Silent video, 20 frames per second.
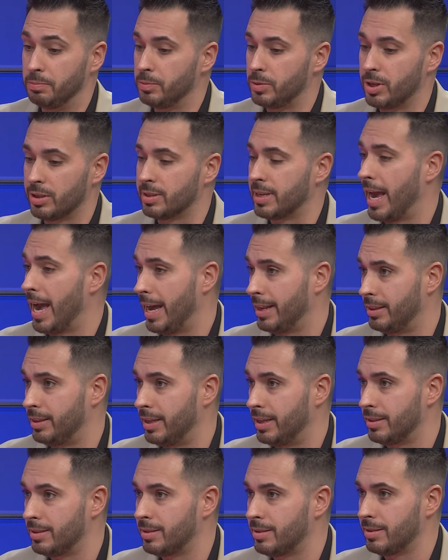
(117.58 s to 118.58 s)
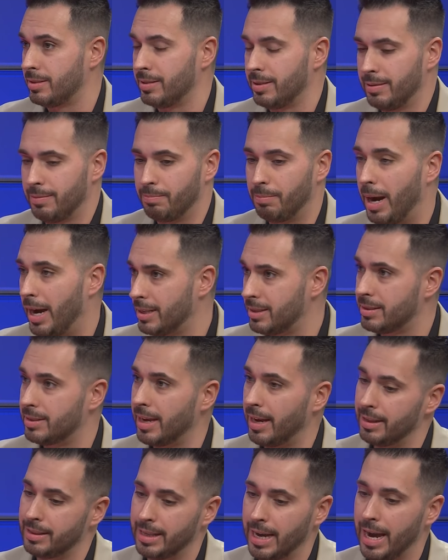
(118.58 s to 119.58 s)
just had this
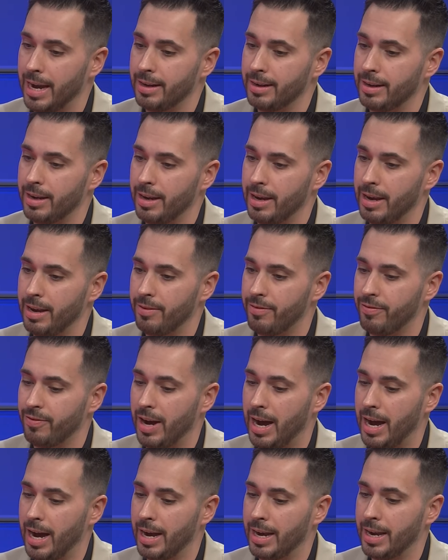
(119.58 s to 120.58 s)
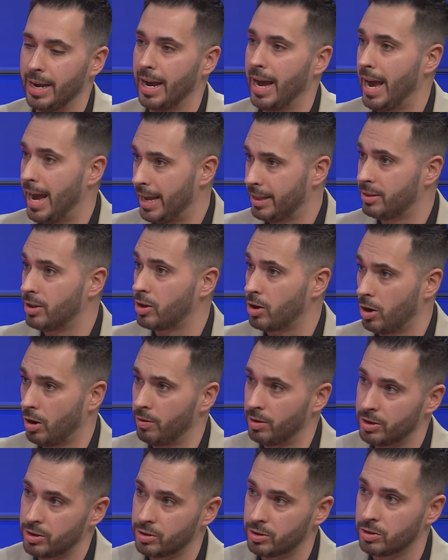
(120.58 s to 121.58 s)
mindset that if I had the
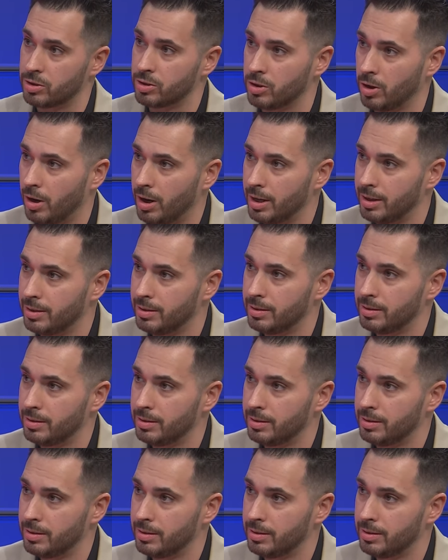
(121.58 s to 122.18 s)
courage to start